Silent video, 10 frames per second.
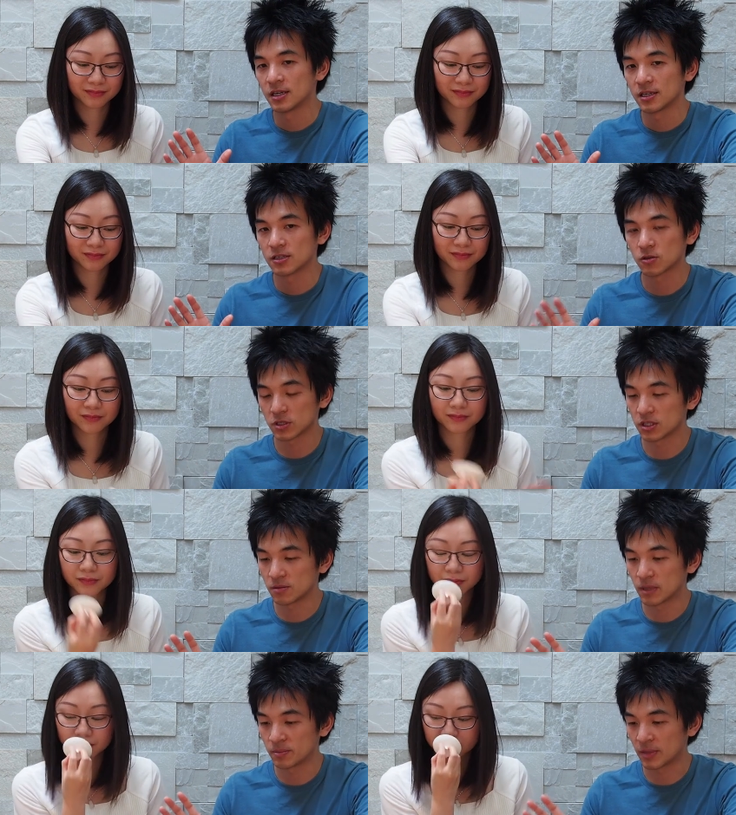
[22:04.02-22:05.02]
Speaker 1: sourcing
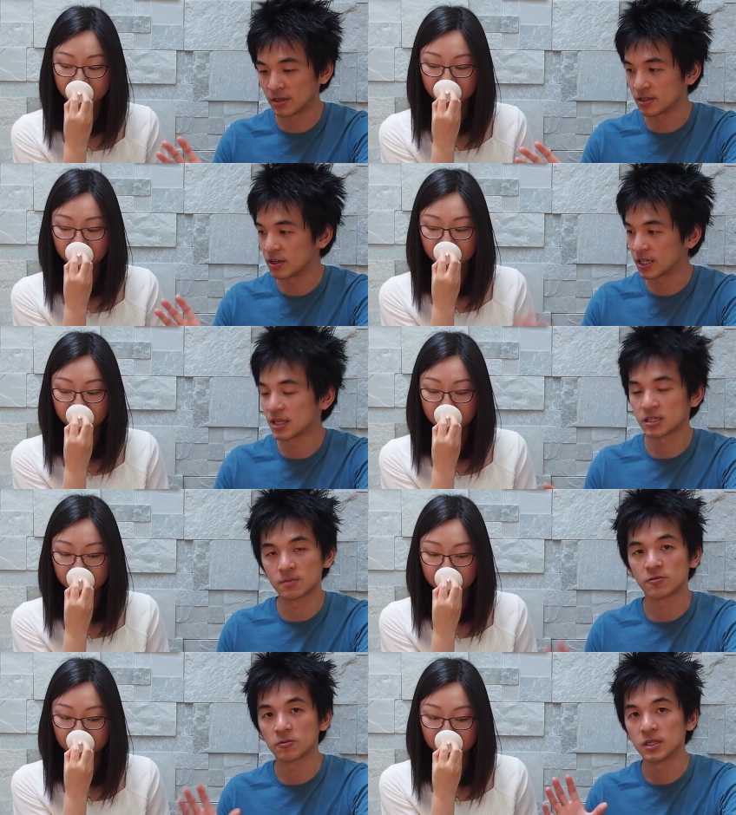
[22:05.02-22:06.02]
them and, and, you know, getting
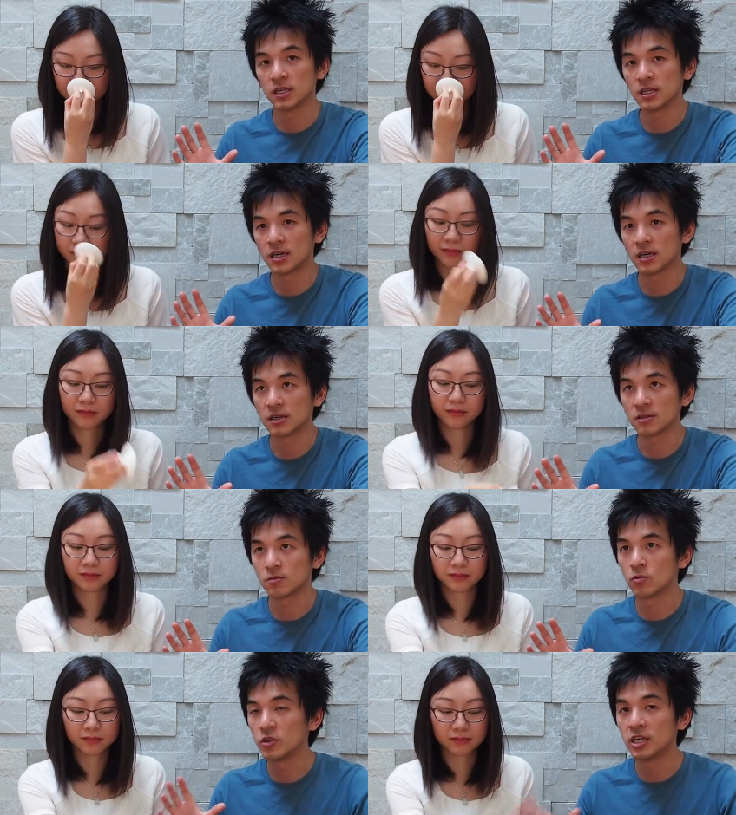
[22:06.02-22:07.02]
some from the uh,
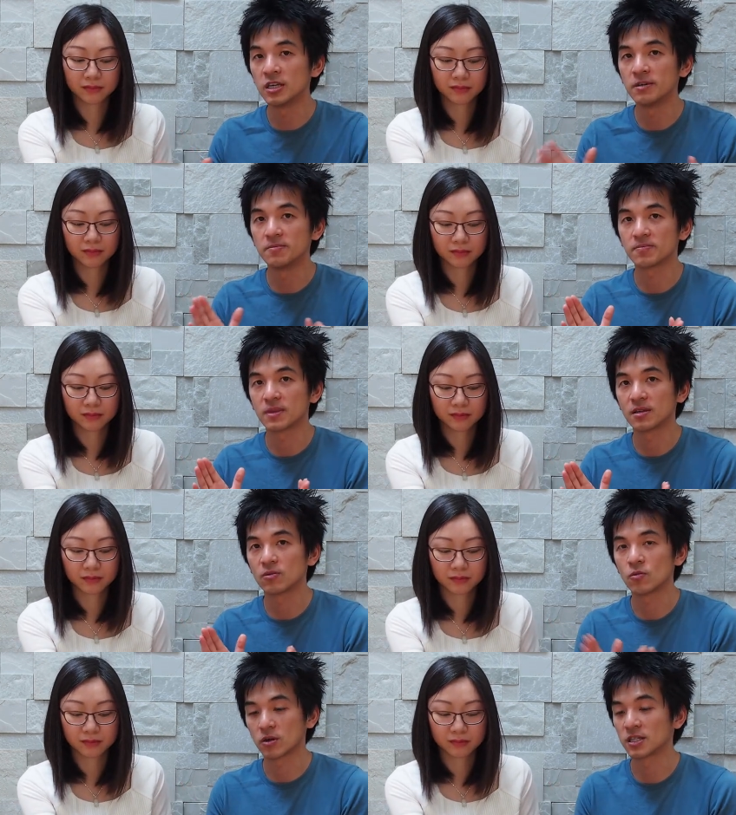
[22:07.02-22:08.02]
Wuyi
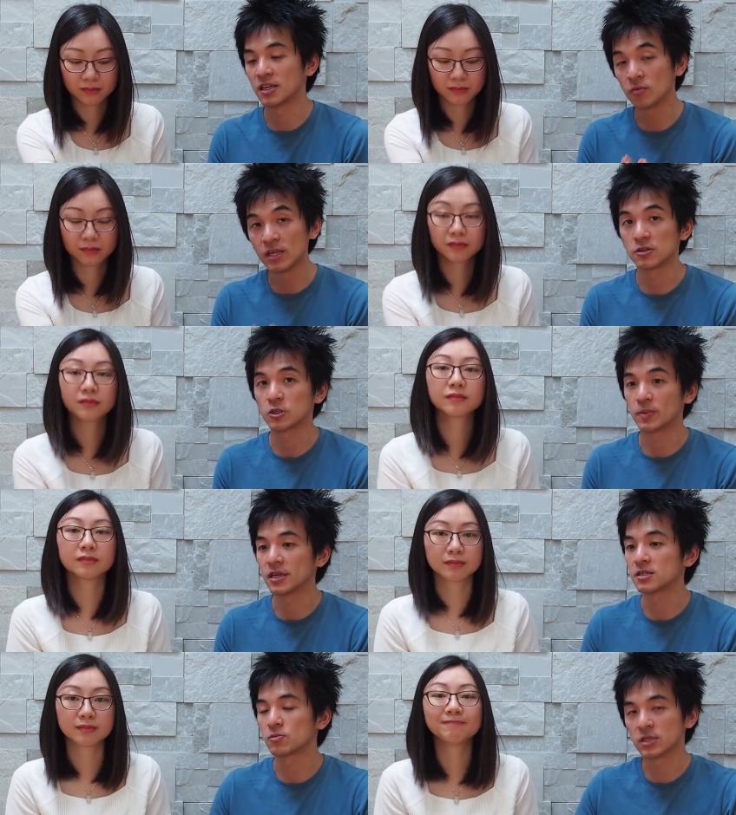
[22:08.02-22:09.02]
Rock Tea Research
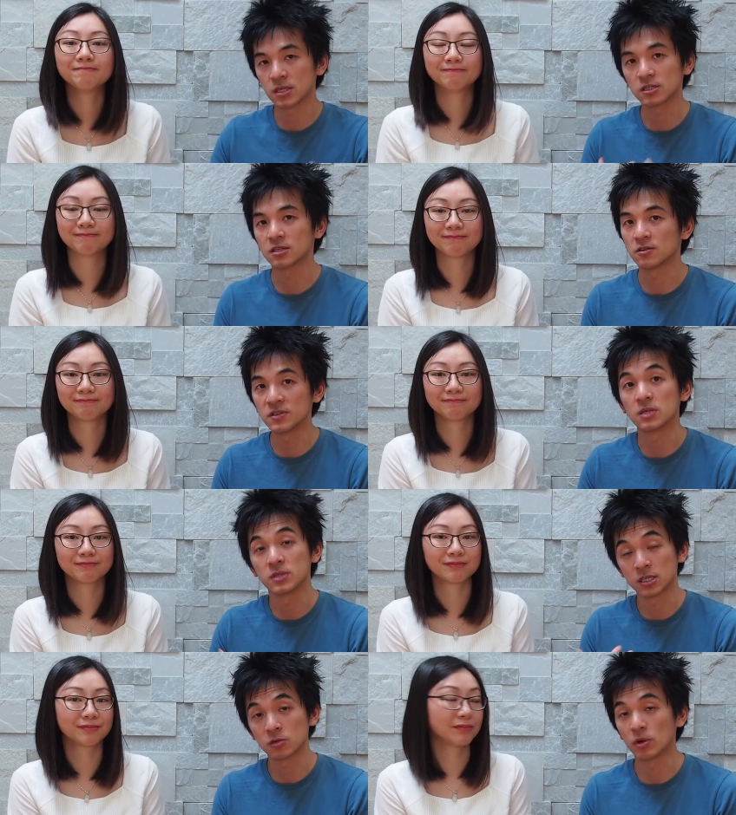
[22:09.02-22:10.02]
Base with mm -hmm. such a, mm-hmm. obviously
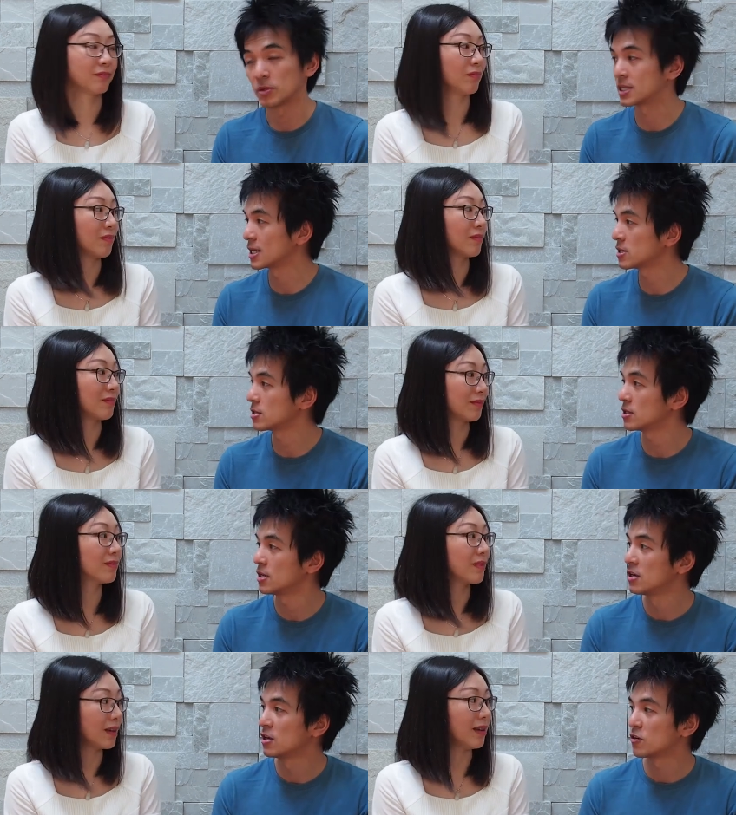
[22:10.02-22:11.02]
with such a reputation
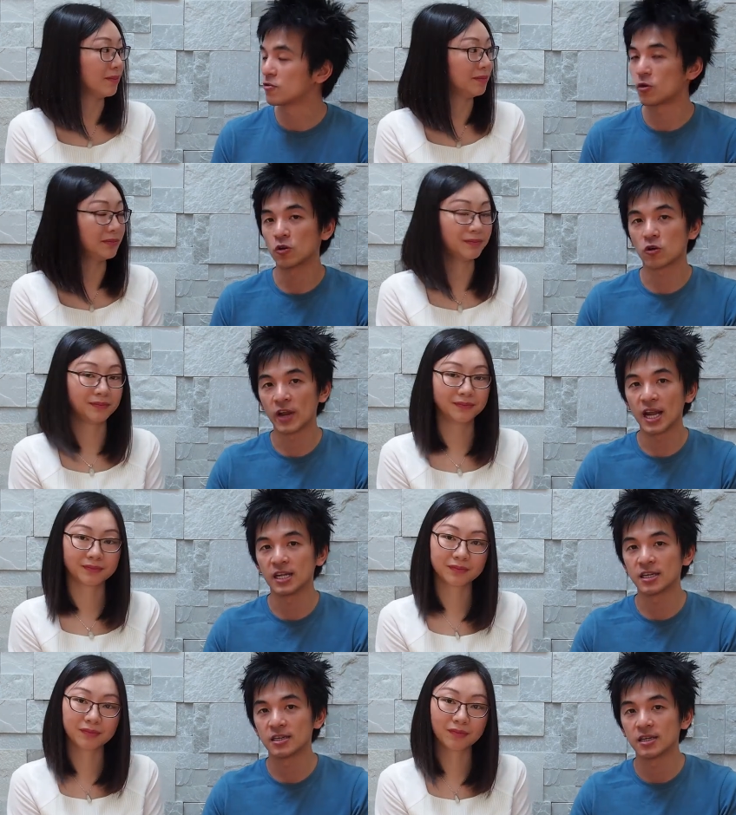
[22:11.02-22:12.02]
yeah. for
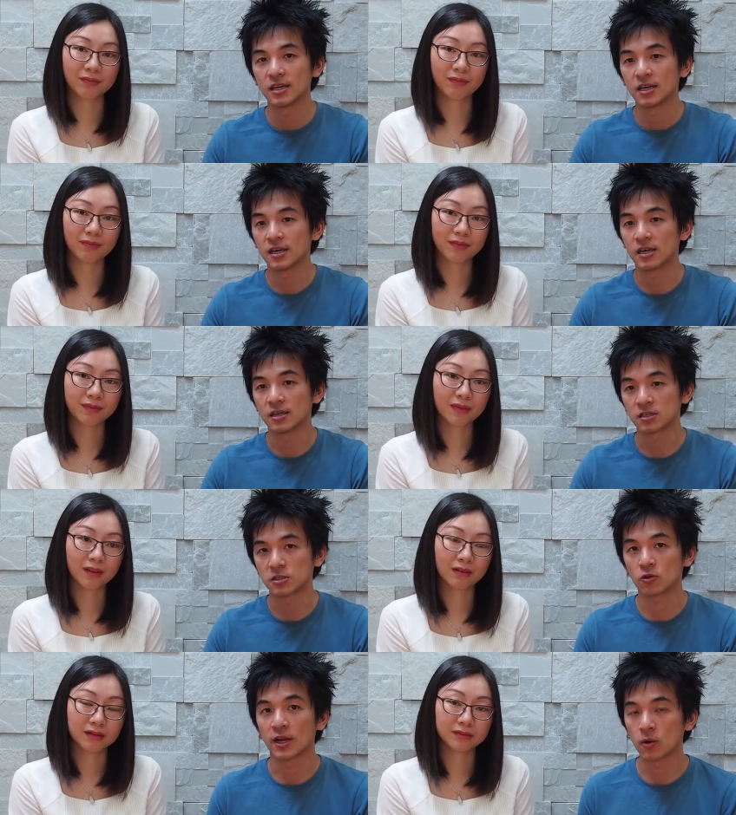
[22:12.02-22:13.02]
creating uh,
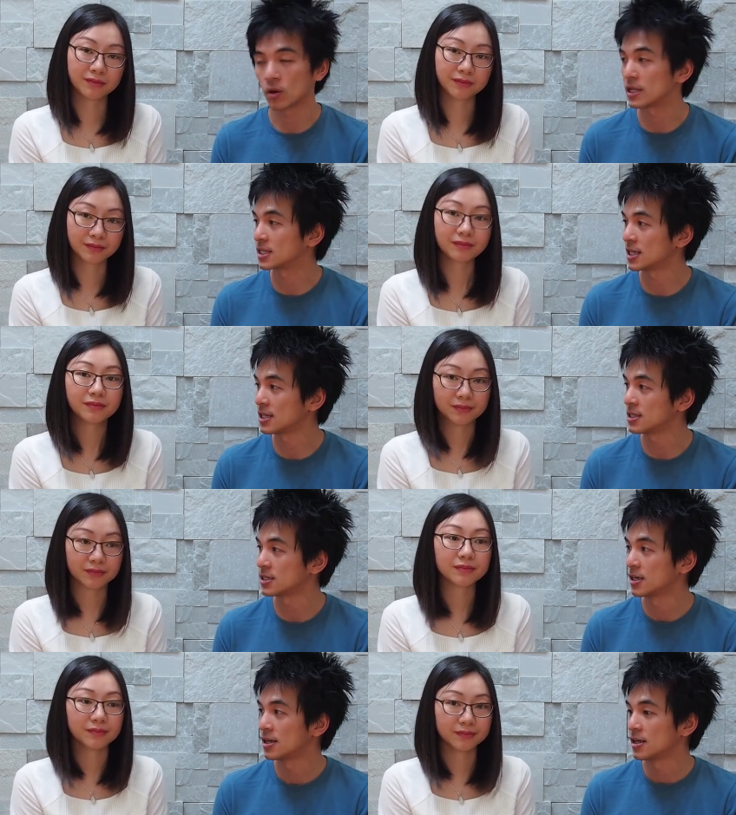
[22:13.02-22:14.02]
such great quality
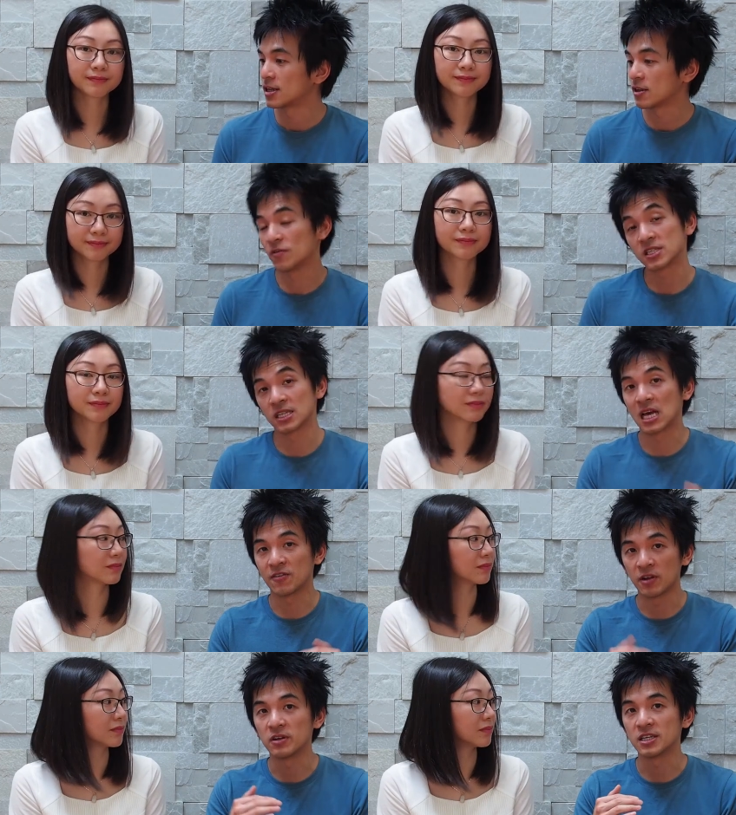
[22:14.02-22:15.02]
teas, we're obviously going to
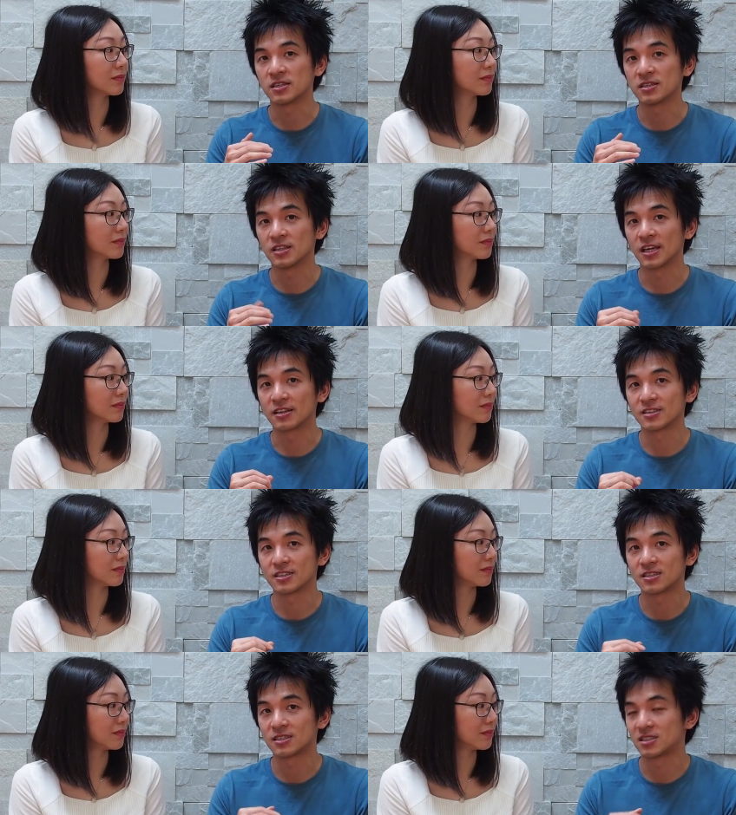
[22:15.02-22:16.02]
have very like
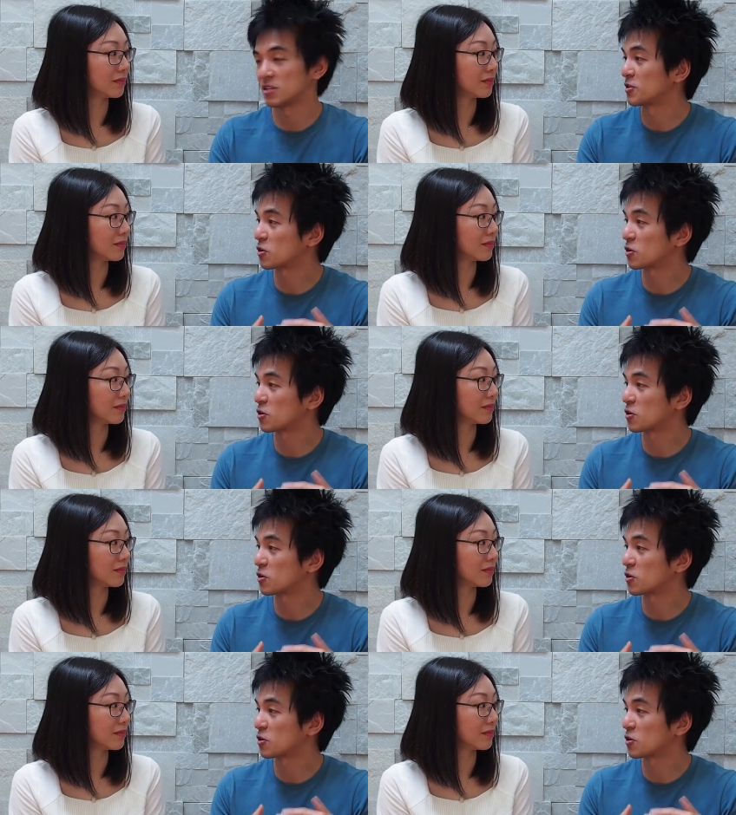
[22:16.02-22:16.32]
different